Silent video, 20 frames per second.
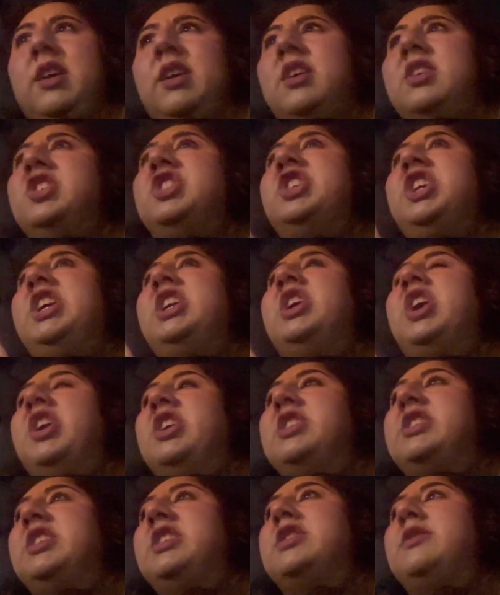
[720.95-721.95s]
She
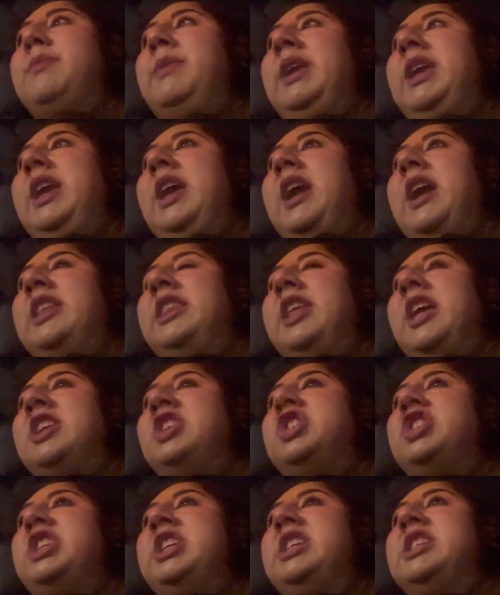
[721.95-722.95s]
curses me, and then
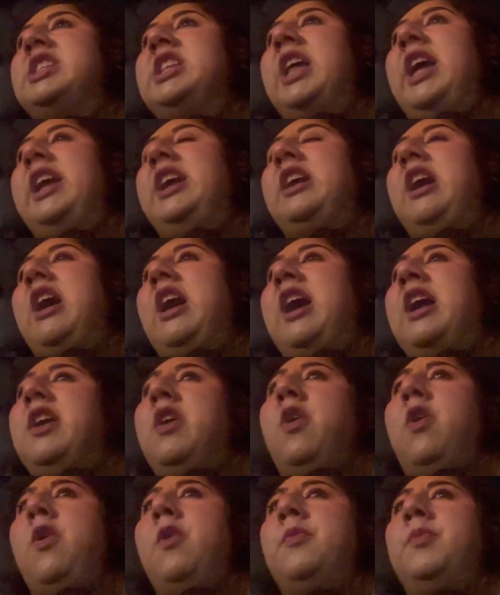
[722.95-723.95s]
she's like, I
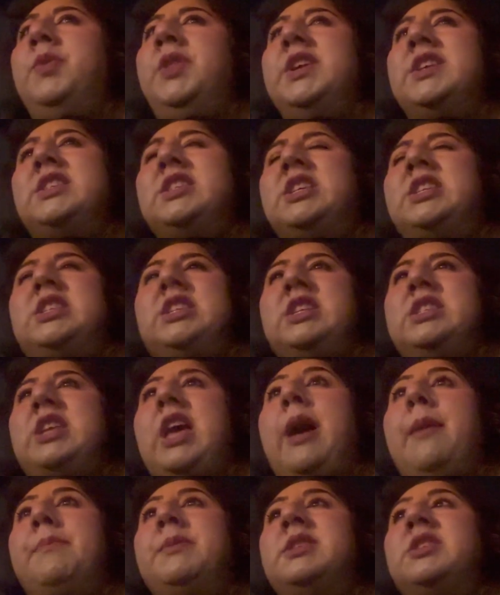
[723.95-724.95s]
hope this
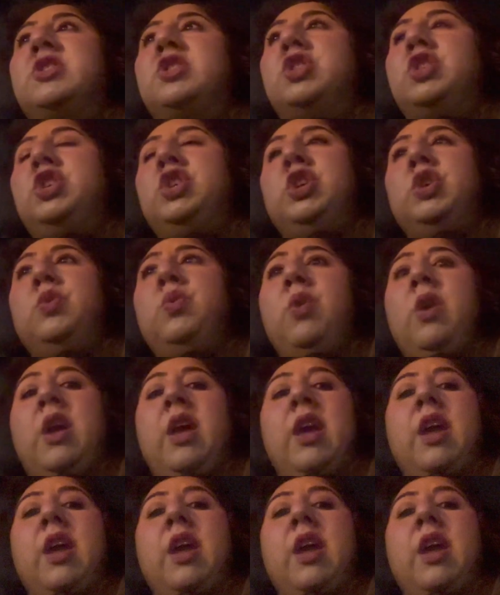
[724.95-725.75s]
happens to you